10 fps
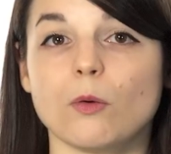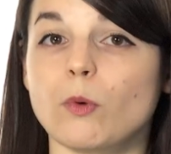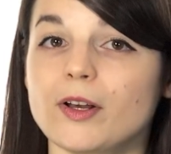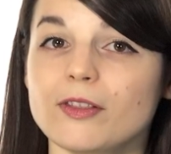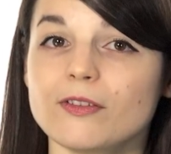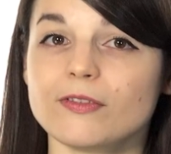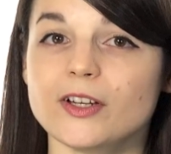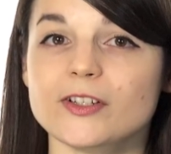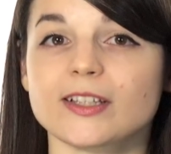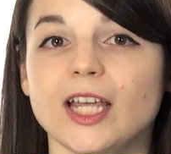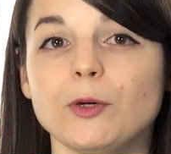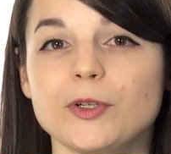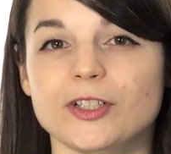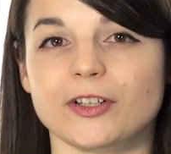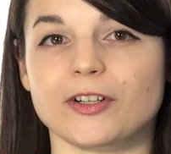What are the fears
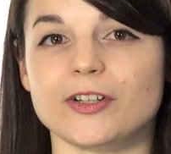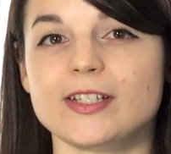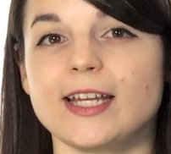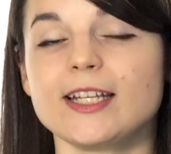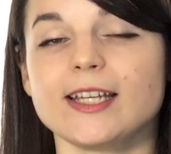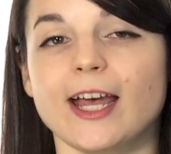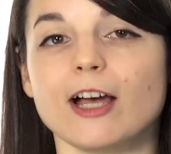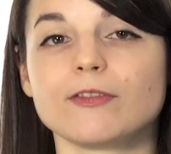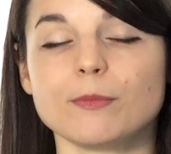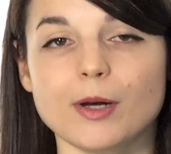language learners tend to have the